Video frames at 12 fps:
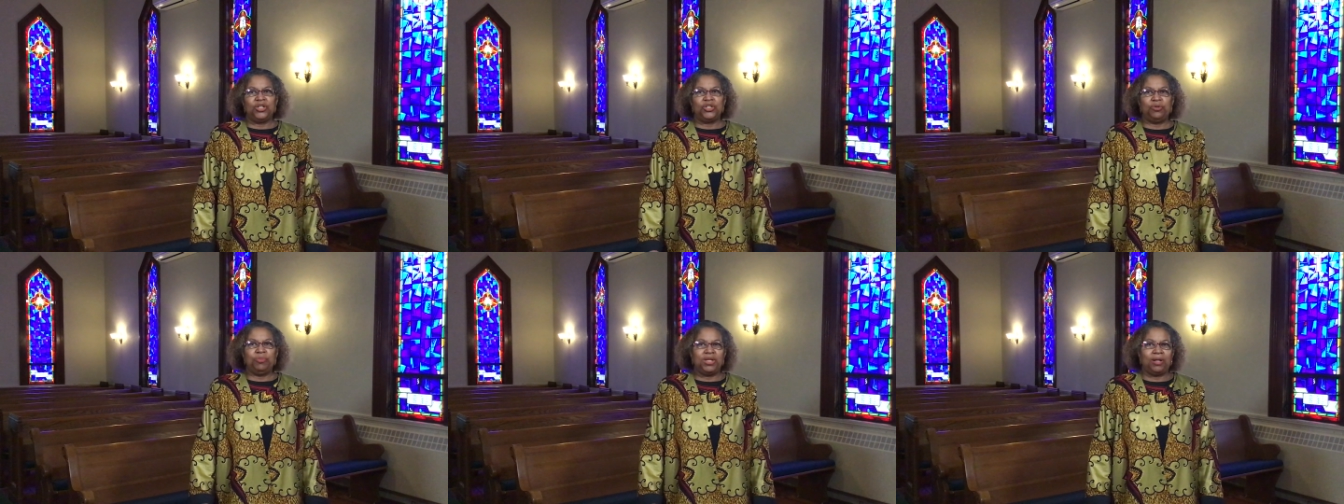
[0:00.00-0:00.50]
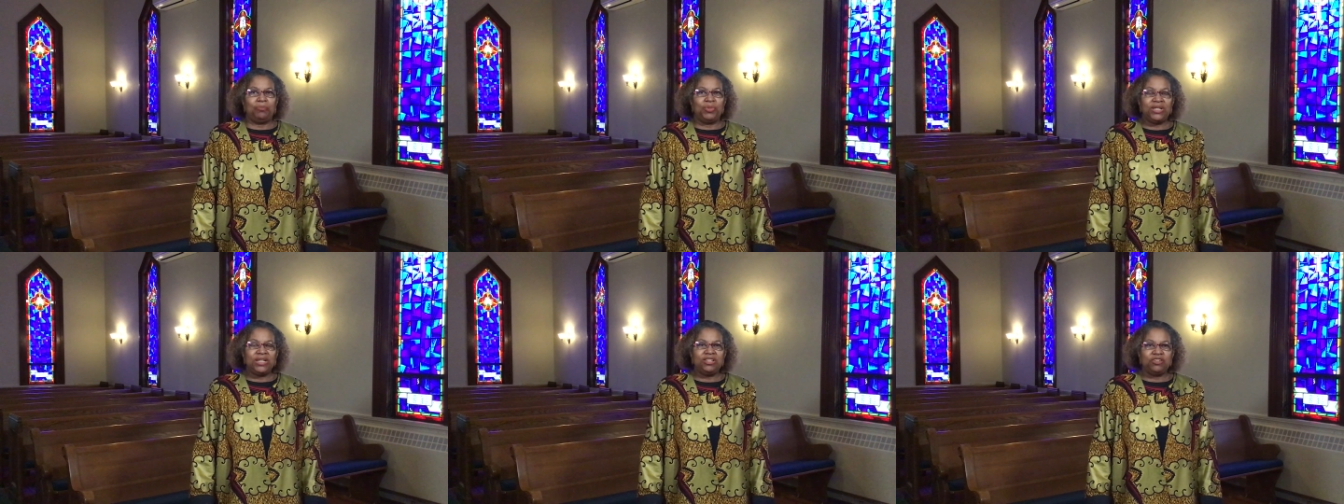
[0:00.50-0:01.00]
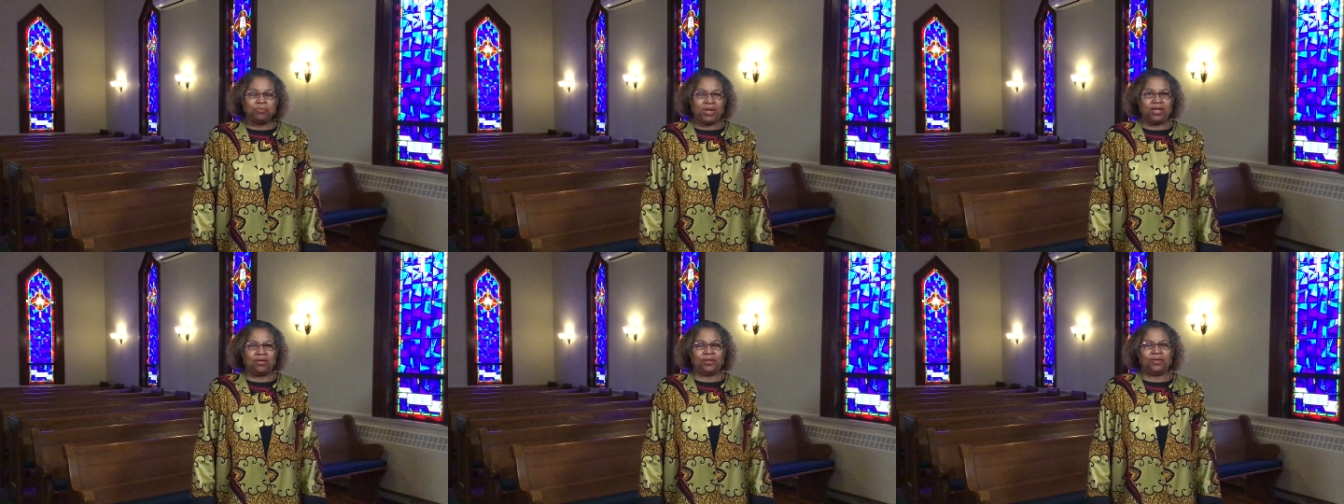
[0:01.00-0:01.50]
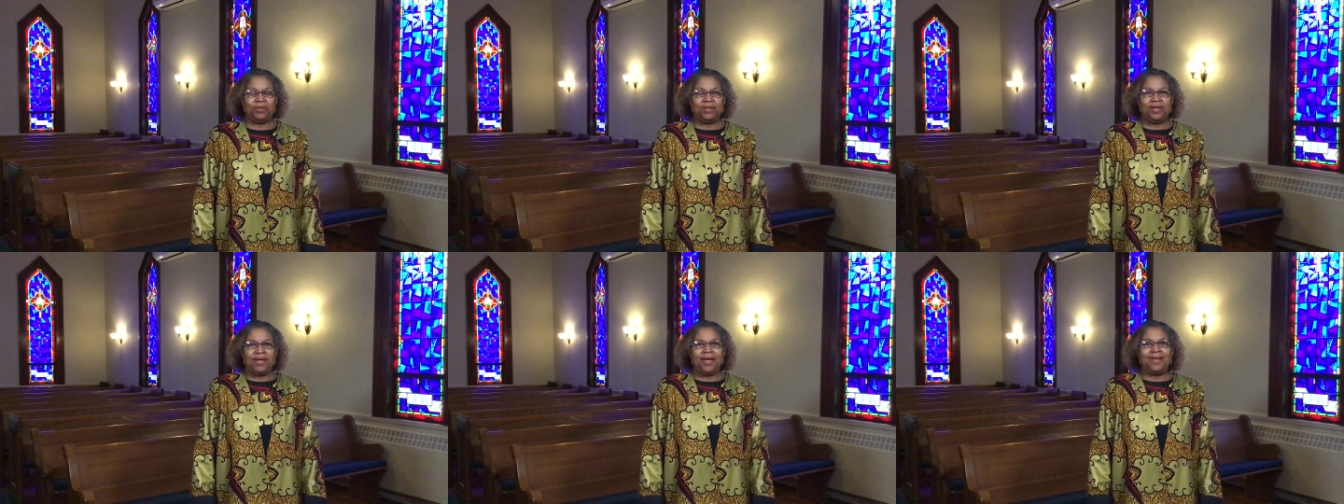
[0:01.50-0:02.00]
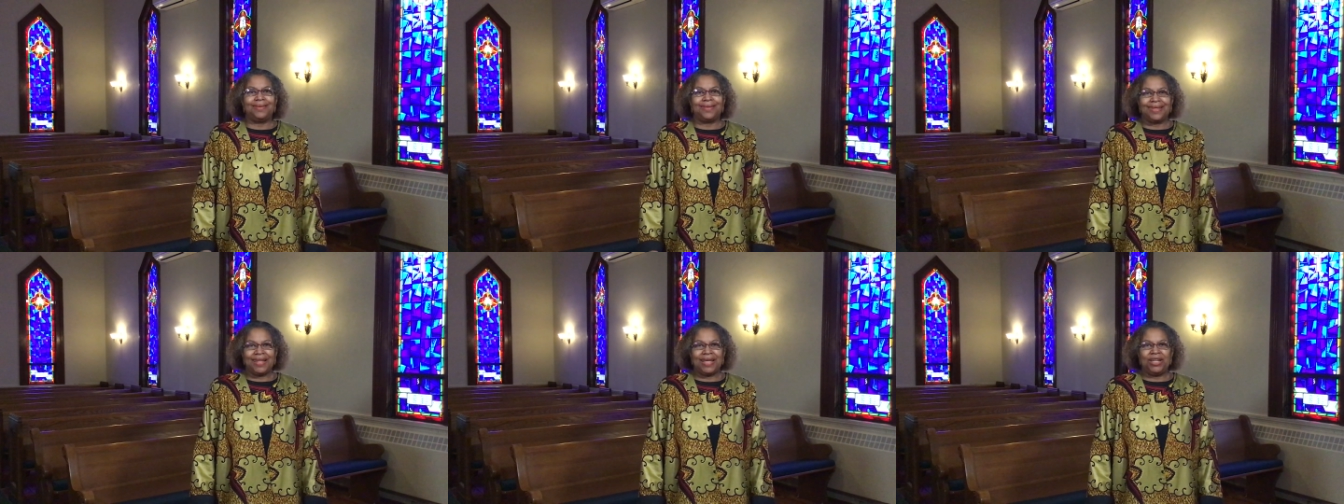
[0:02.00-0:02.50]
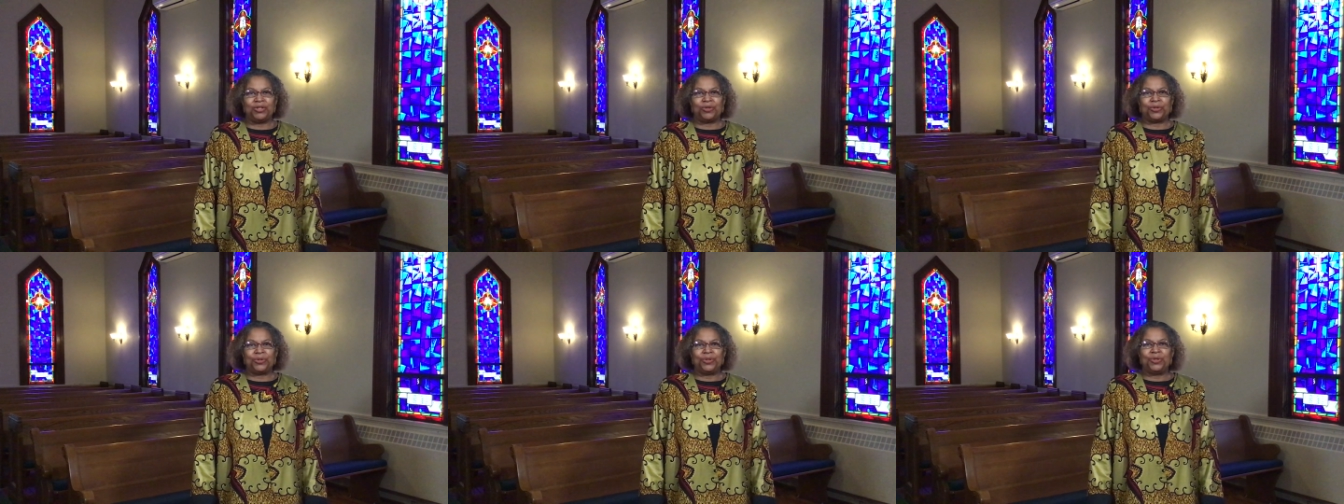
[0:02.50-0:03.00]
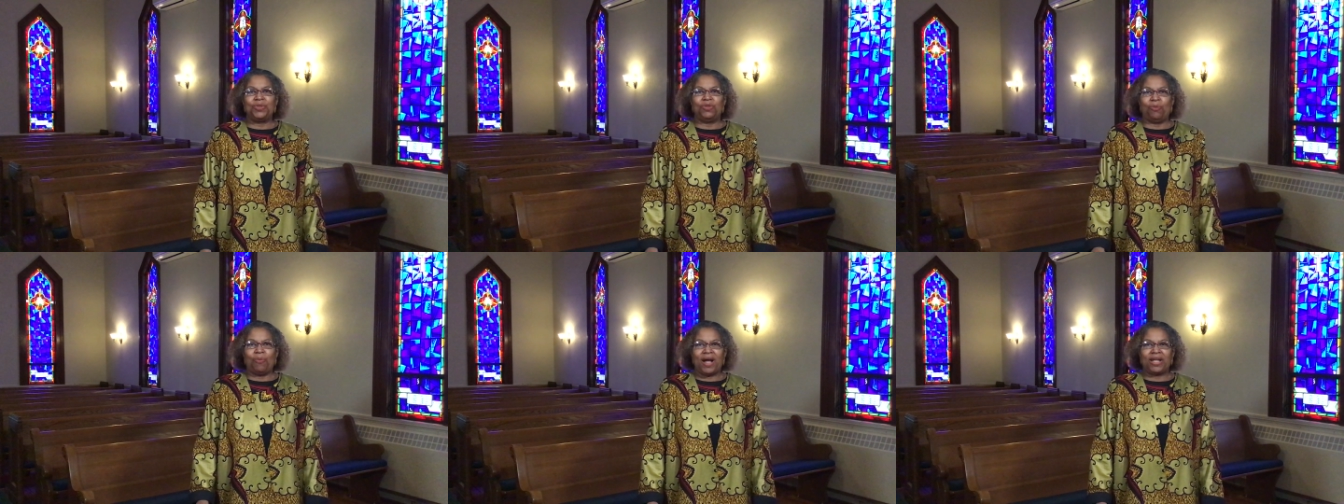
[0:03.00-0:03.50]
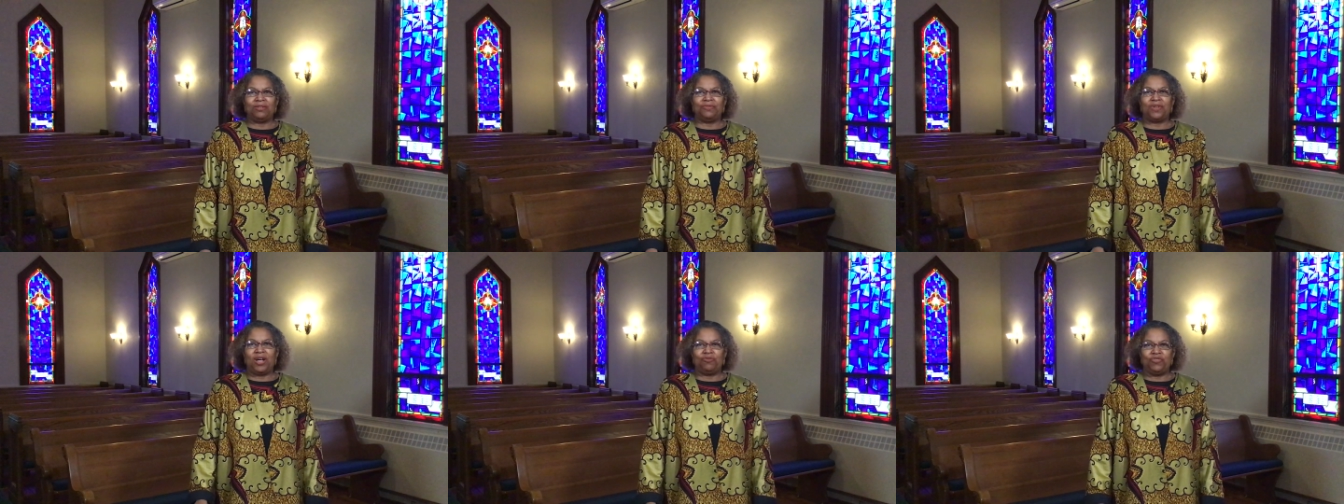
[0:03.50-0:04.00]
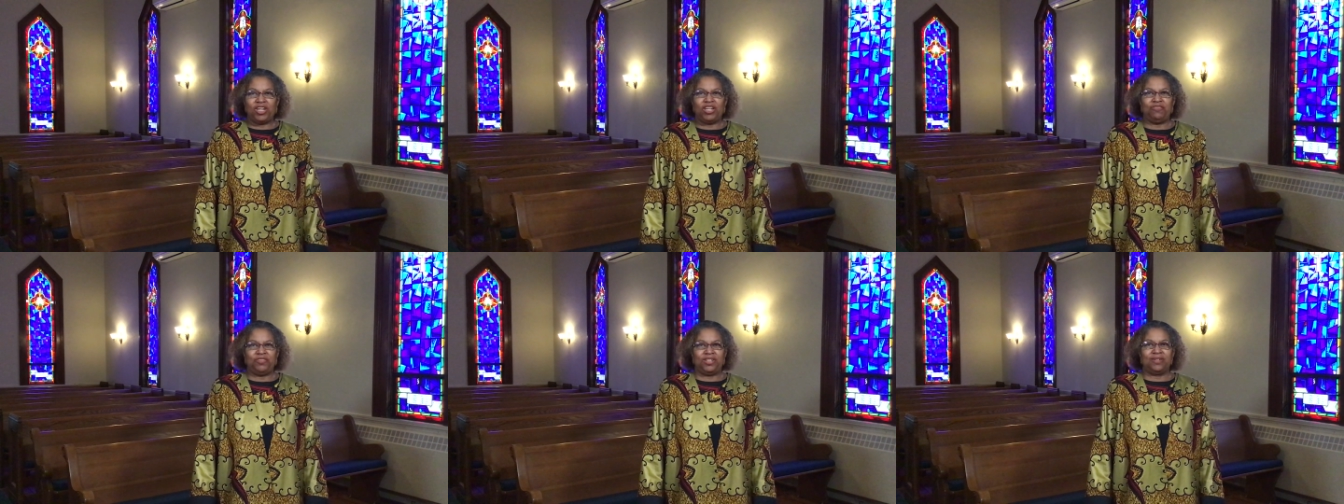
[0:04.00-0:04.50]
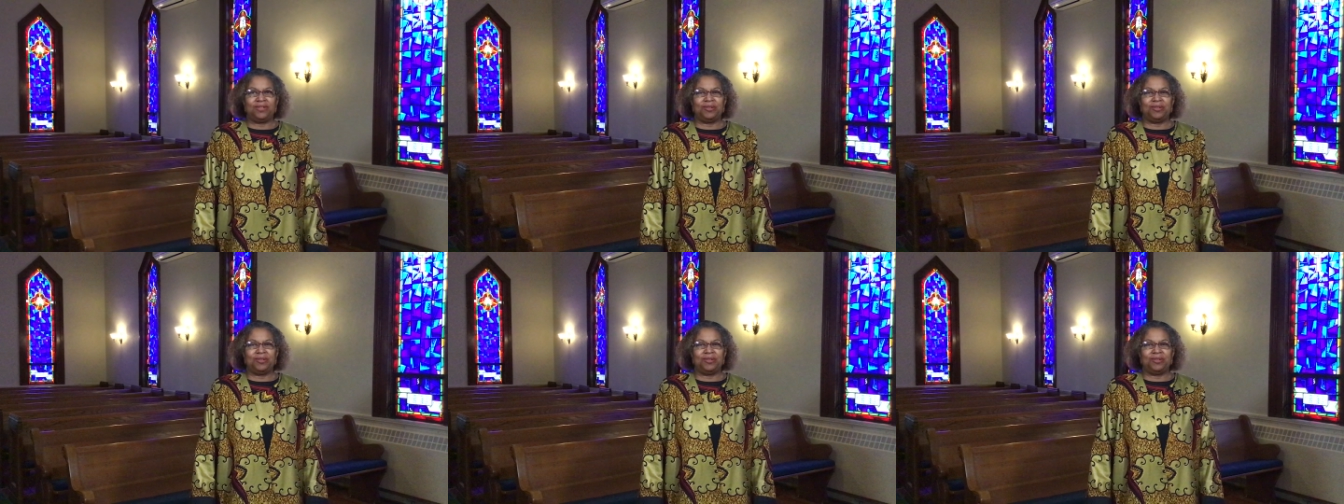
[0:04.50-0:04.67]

to be a peacemaker and later the wife of David.